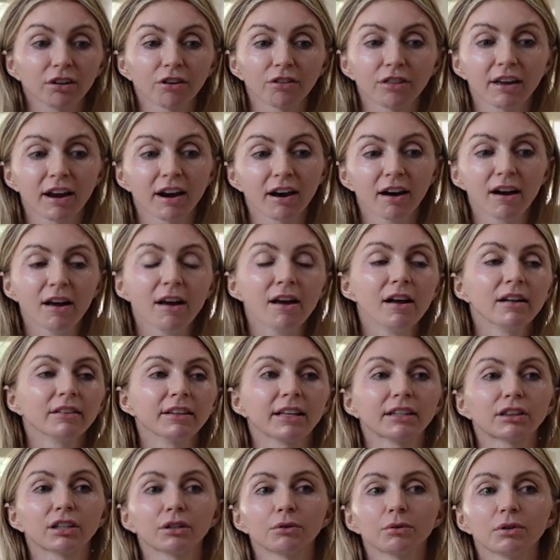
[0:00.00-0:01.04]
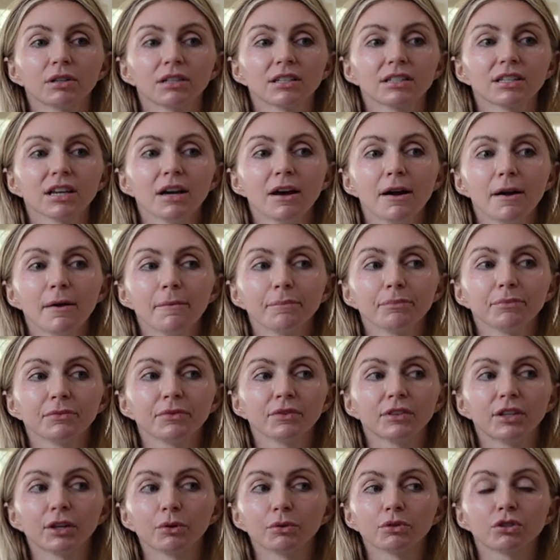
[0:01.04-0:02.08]
or there. Like there
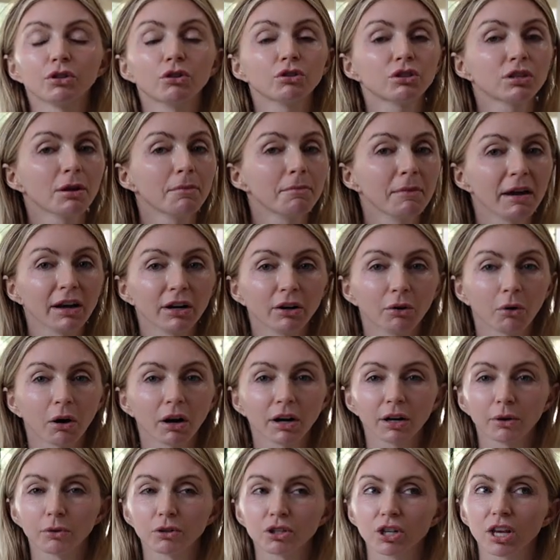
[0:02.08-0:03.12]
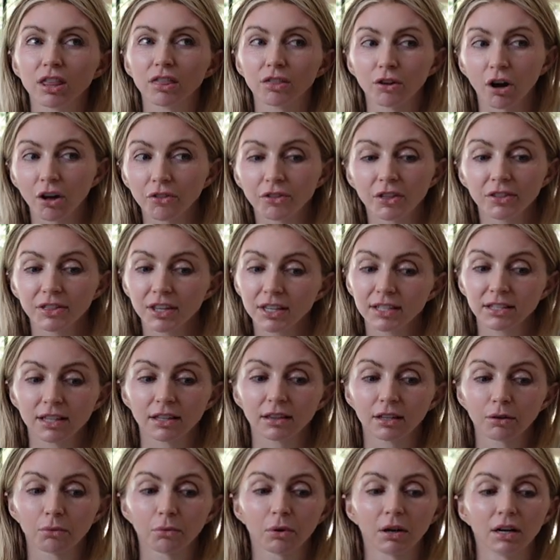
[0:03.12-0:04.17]
was no tomato on it, which I thought that they said
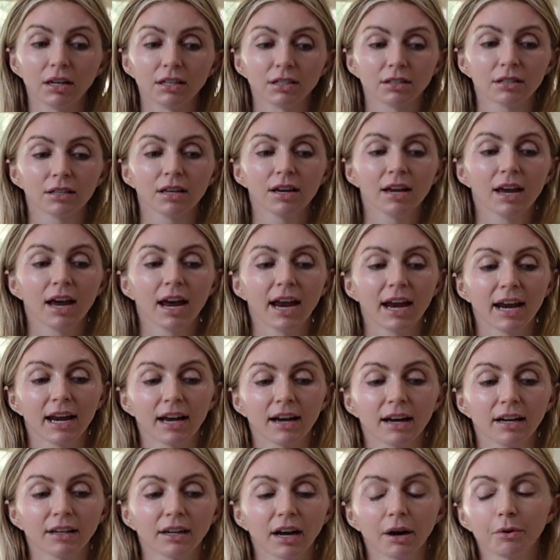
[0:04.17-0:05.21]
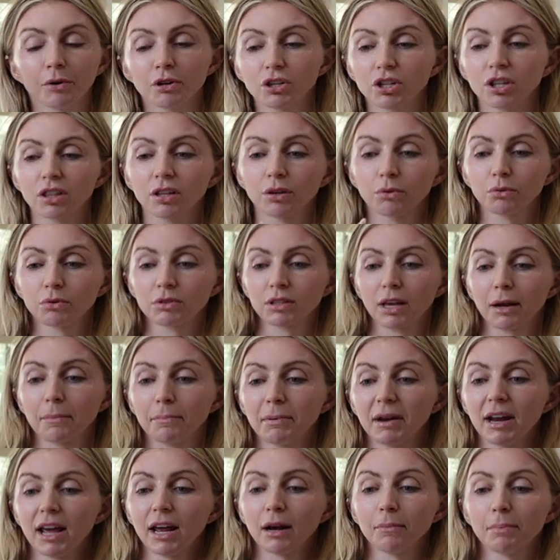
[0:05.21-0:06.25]
there was. And I wish that there was like
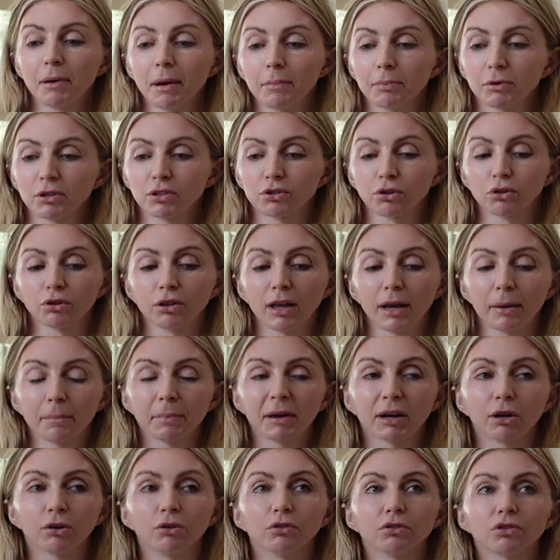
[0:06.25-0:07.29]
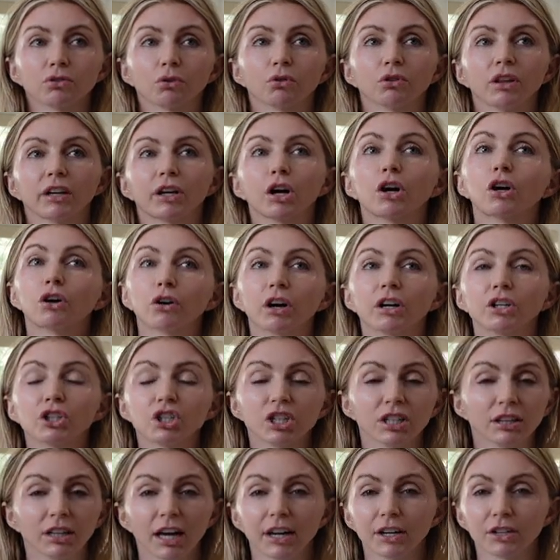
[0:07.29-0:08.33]
banana peppers or like pickles or like a
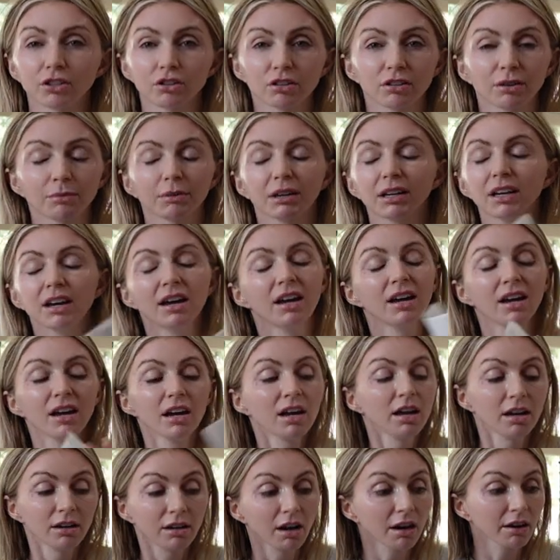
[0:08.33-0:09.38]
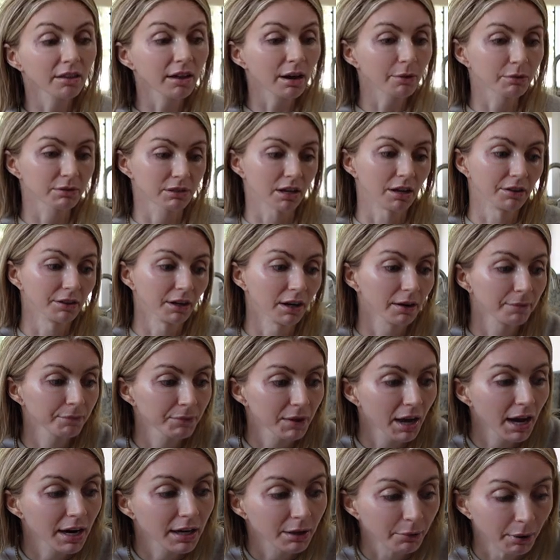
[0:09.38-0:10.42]
crunchy lettuce or something. None of that was on there.
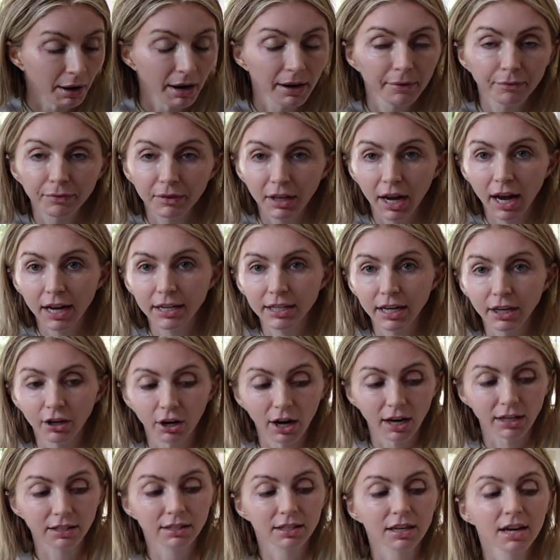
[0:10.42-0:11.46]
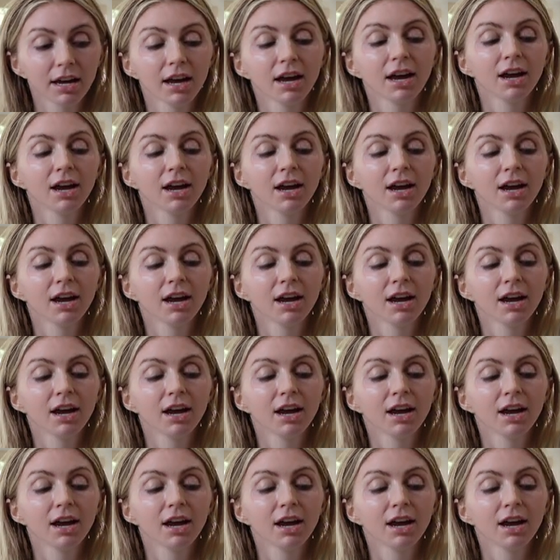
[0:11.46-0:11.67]
Anyway, I digress.